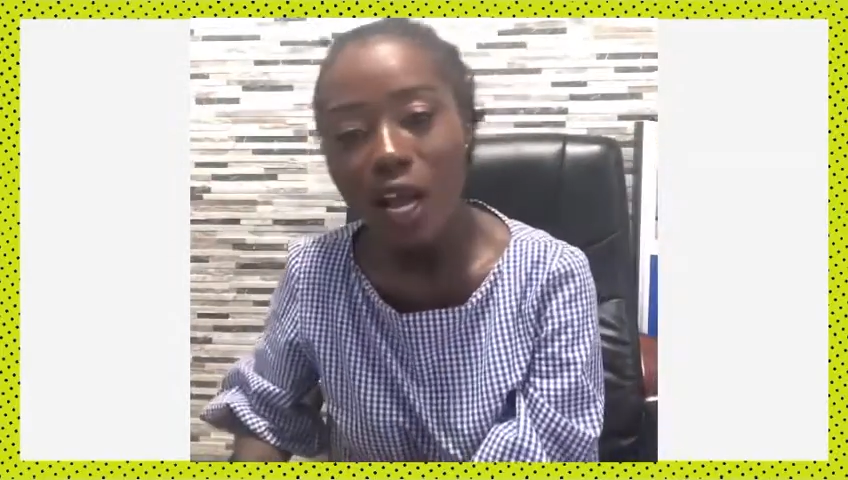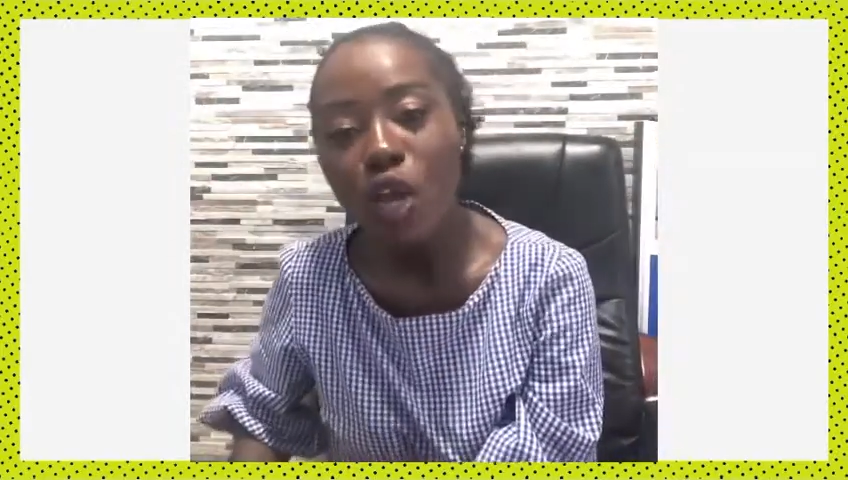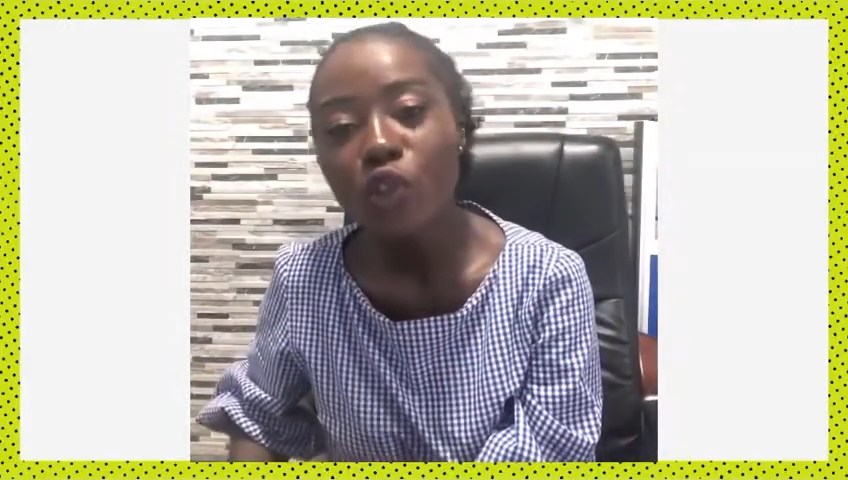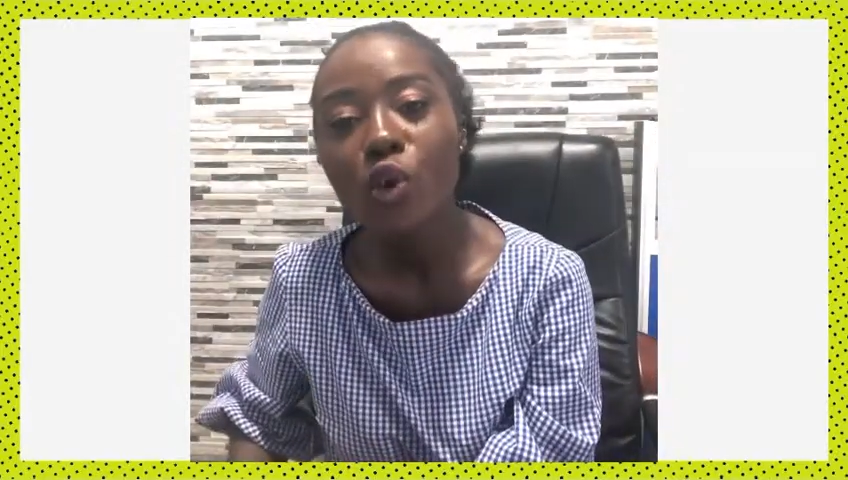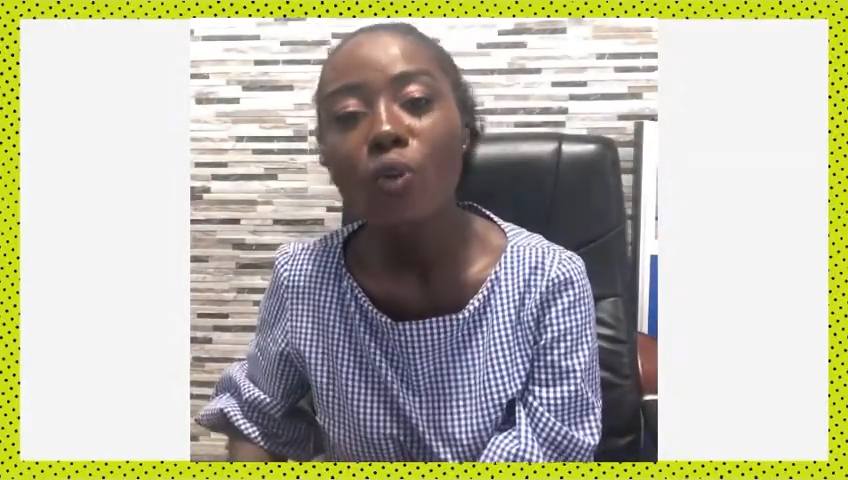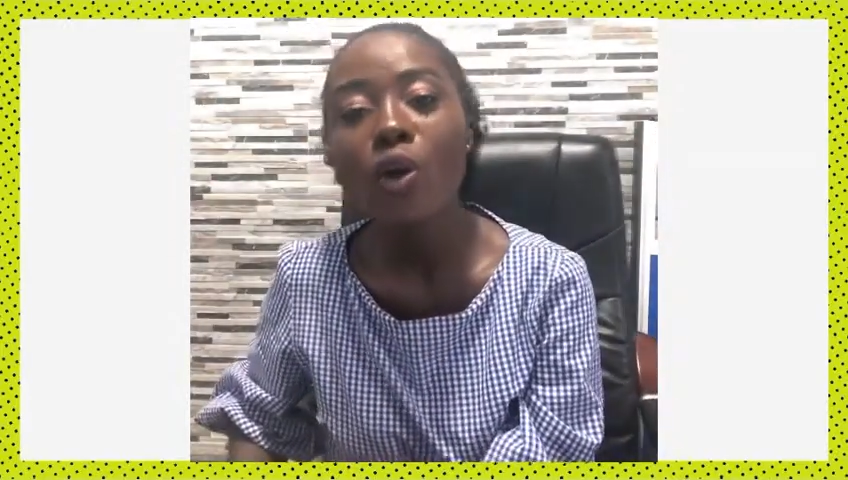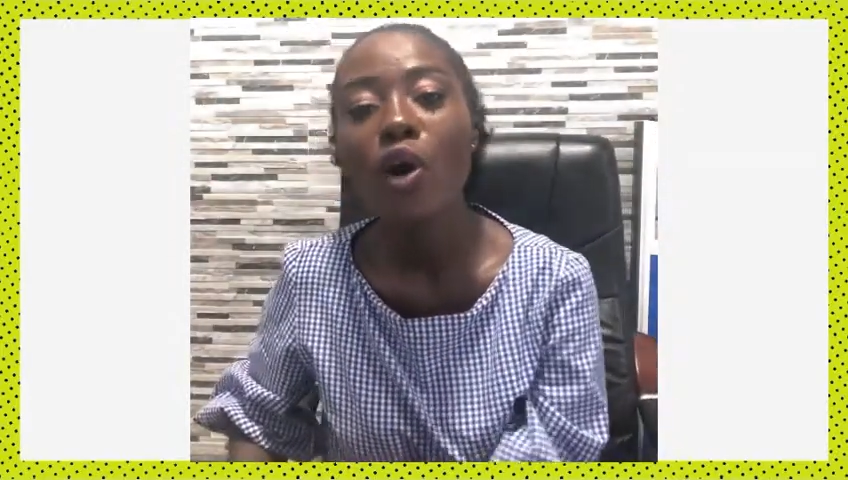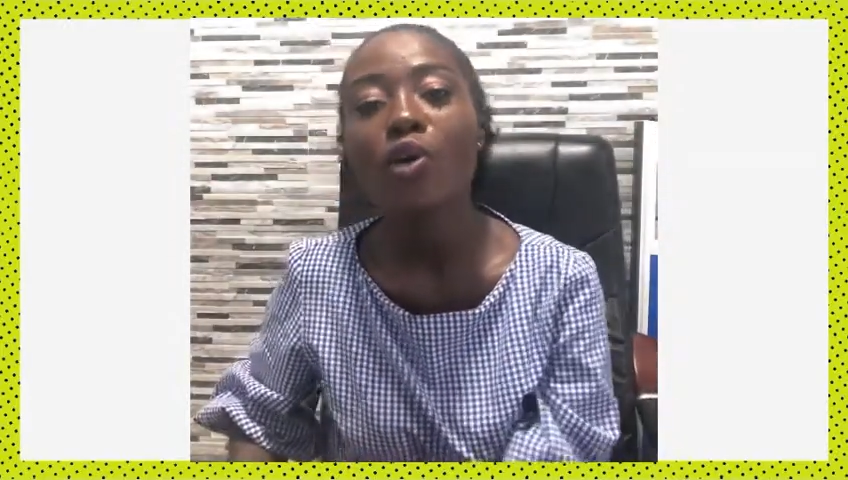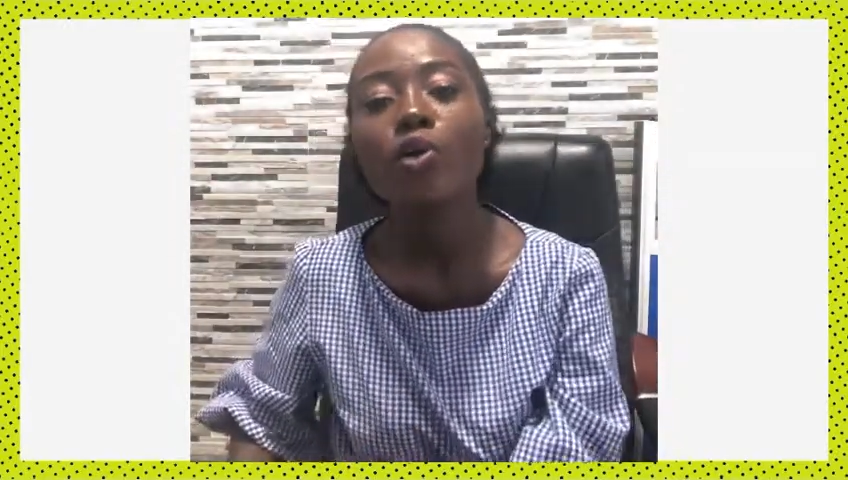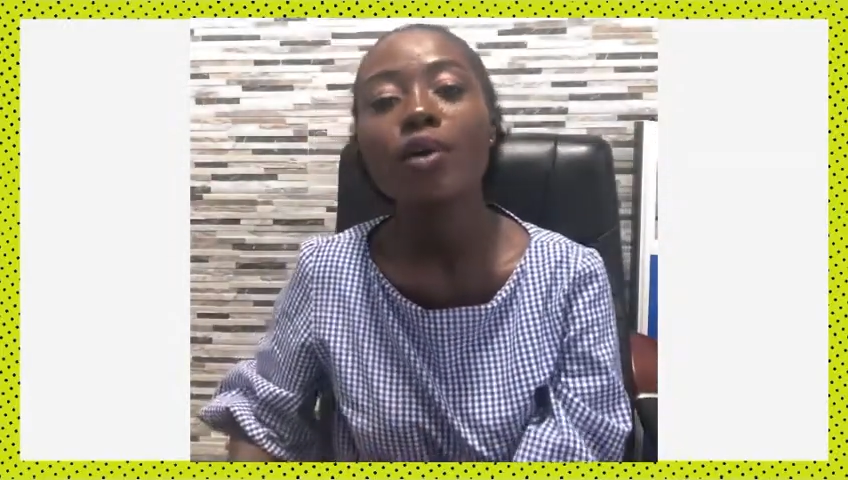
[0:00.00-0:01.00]
So we
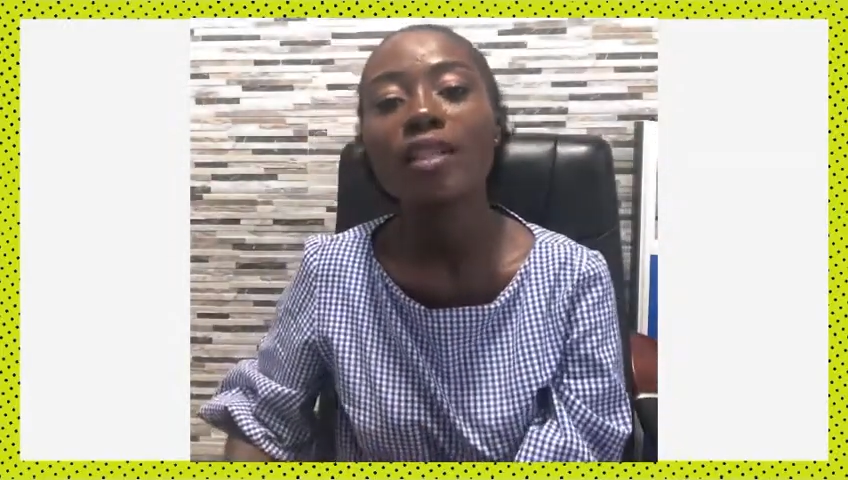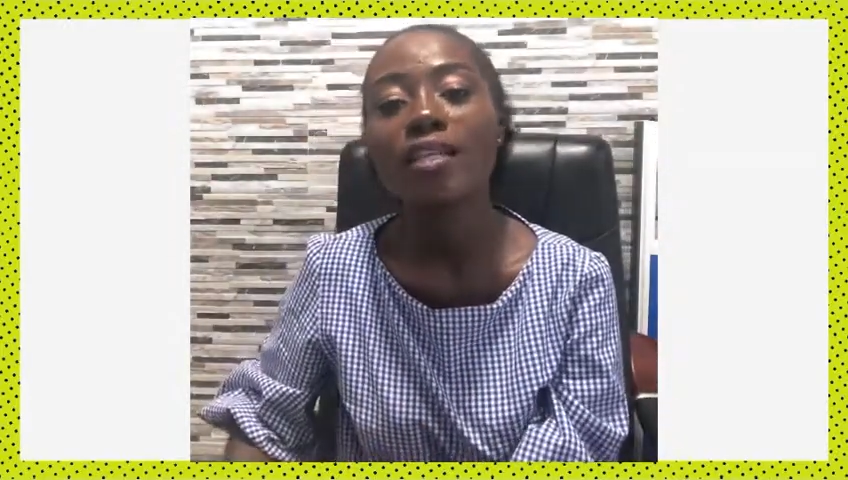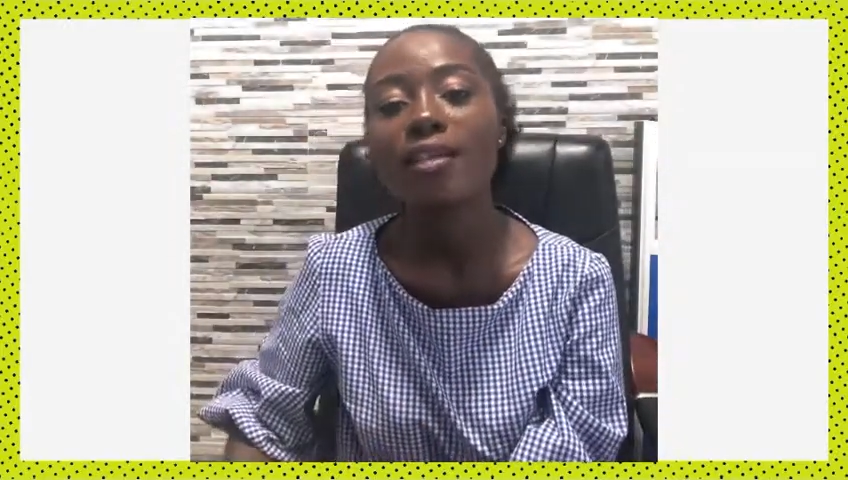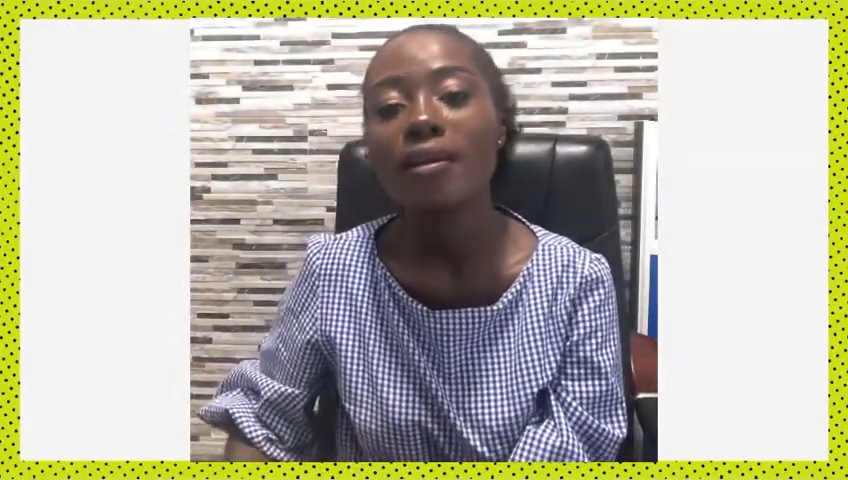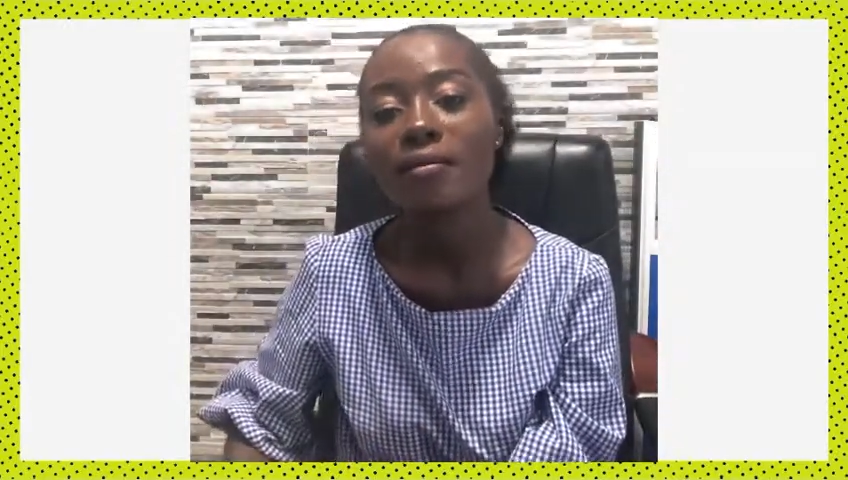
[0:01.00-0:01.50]
all know that